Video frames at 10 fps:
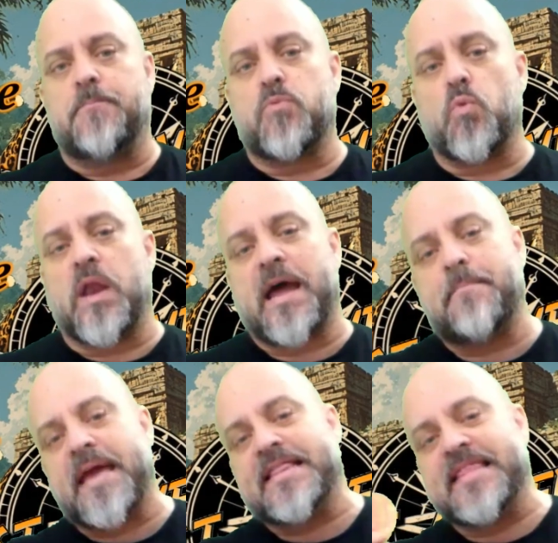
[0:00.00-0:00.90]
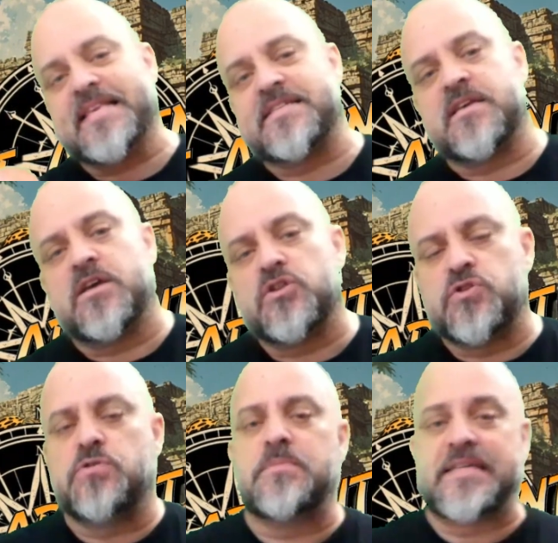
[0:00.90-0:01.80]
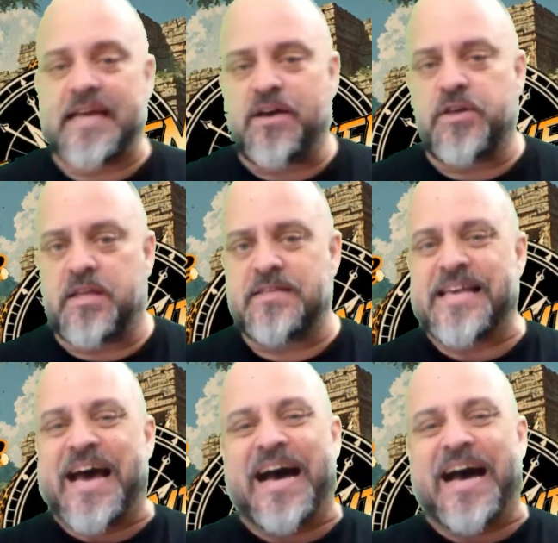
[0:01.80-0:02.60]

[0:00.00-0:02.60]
when I made these 2 medallions,